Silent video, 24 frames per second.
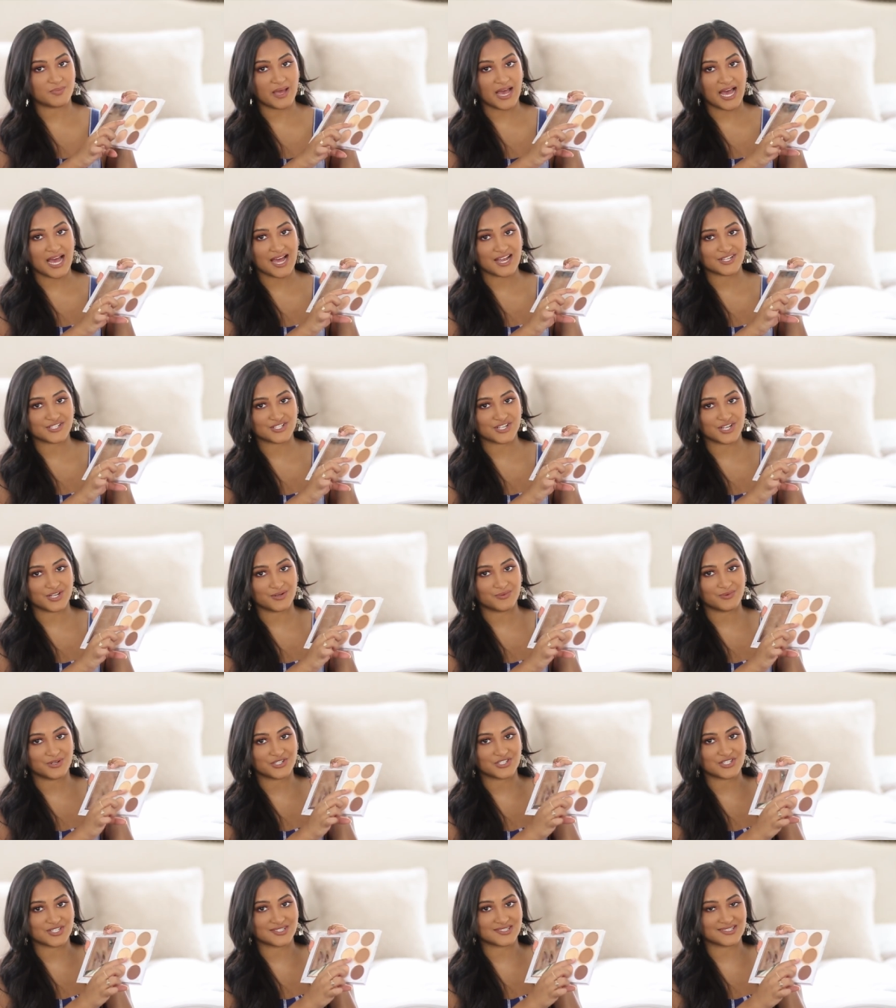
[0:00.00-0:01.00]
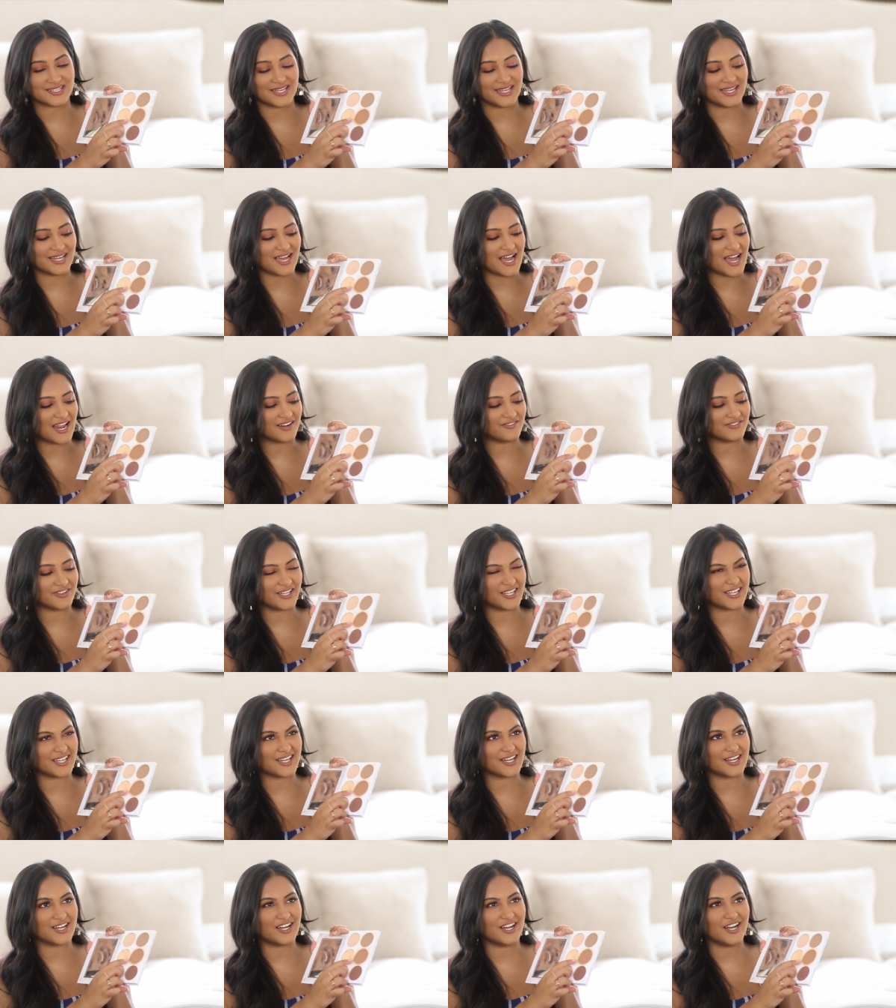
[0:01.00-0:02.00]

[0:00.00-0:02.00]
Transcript: Passion, which is like kind of like